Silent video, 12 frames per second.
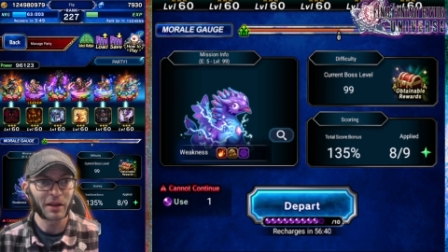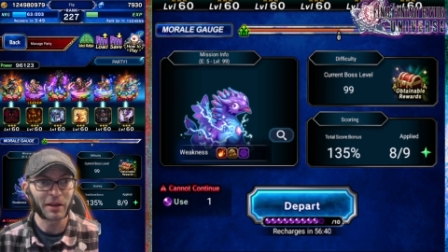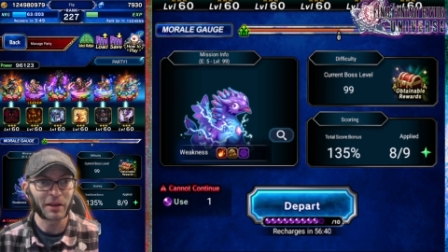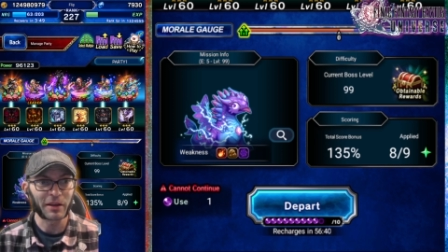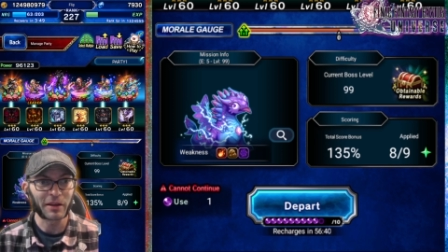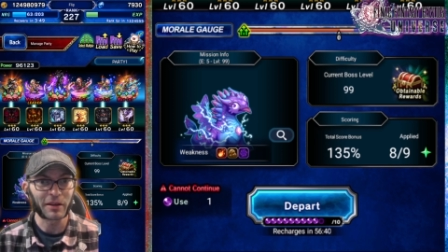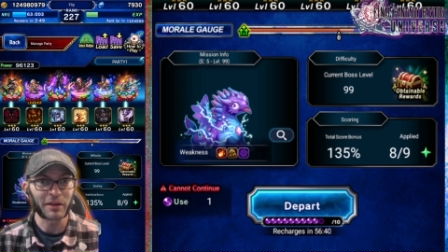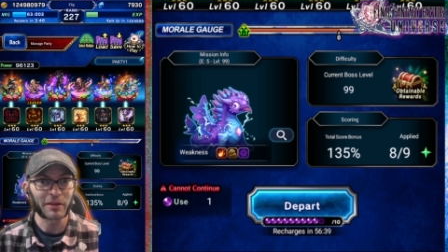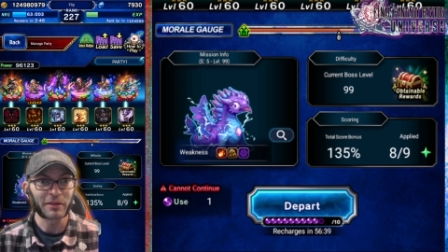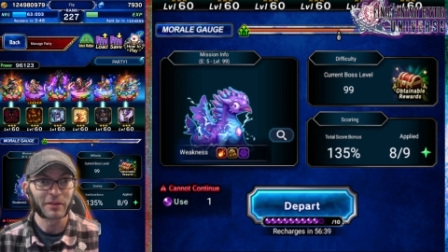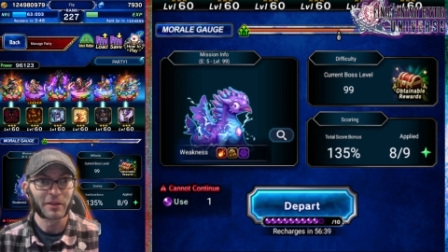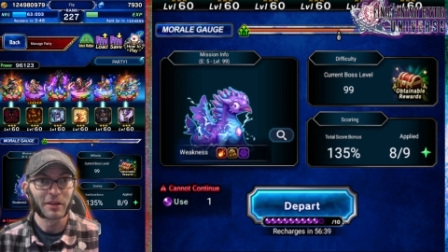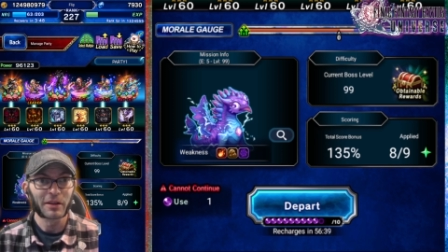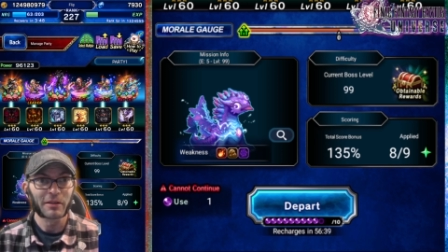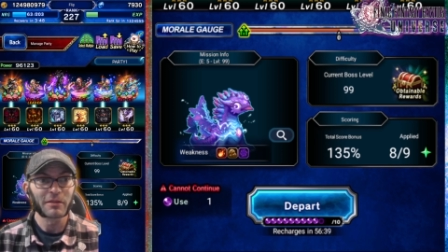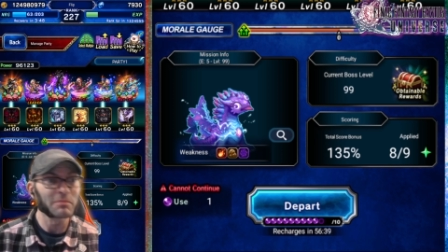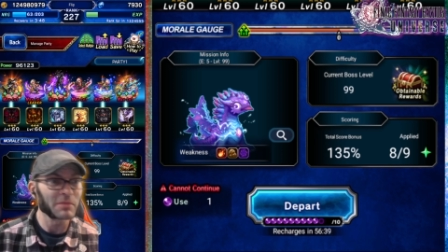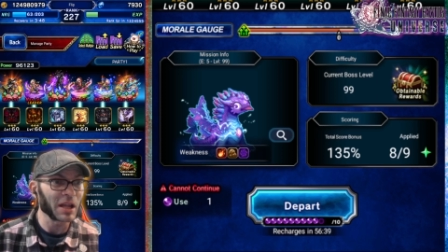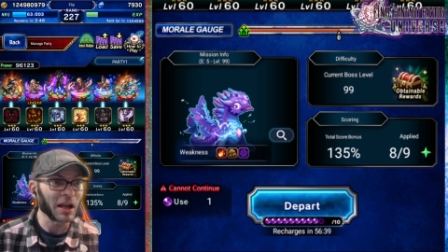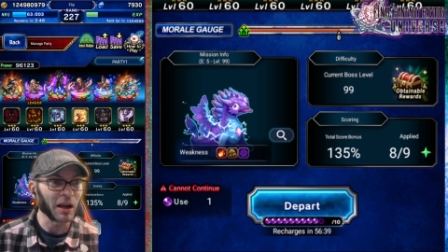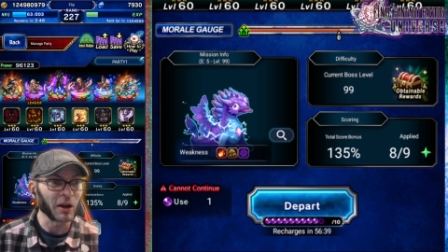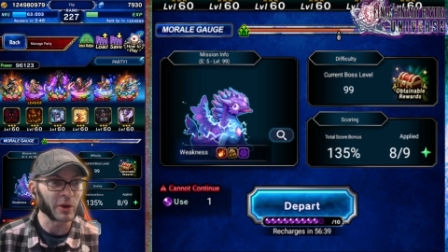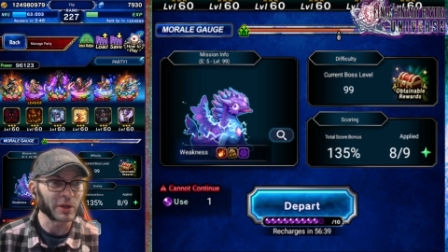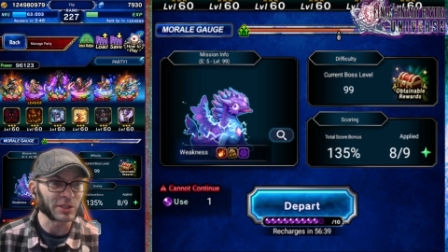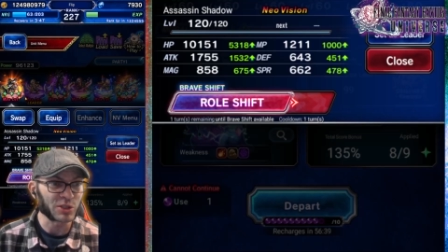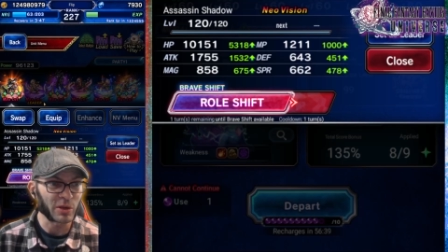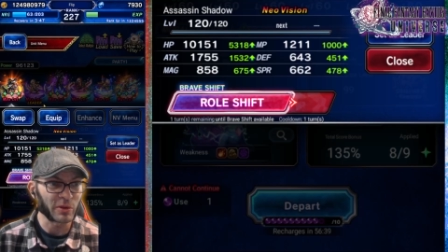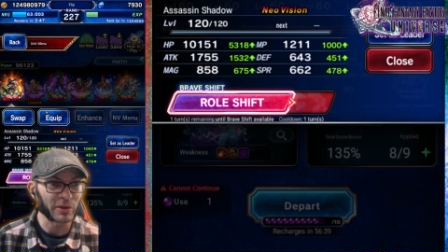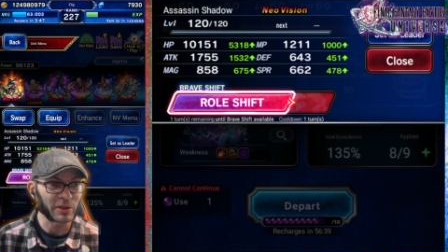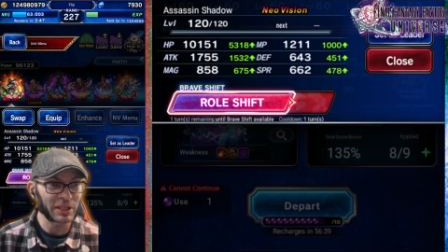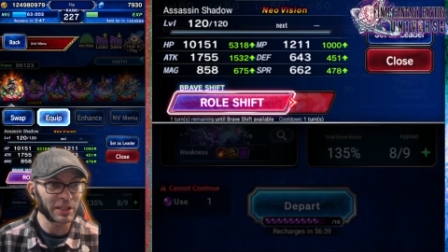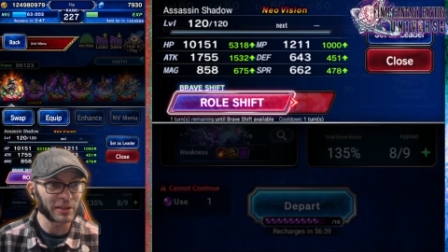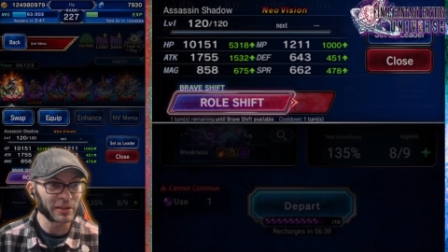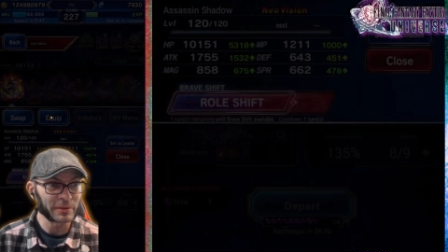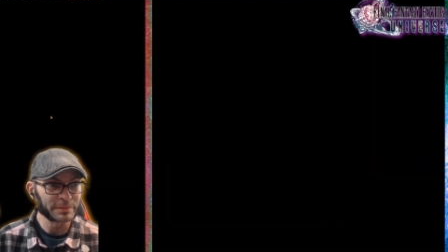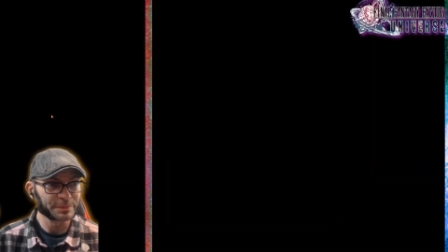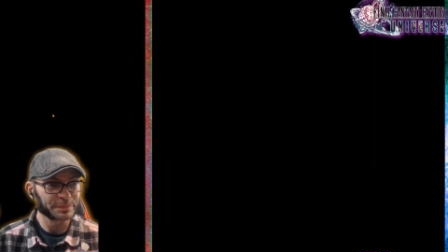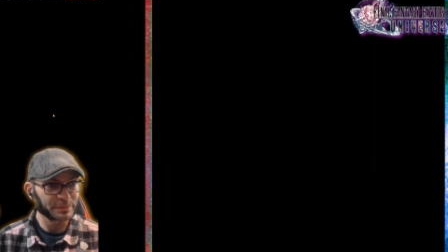I'll go ahead and show their gear.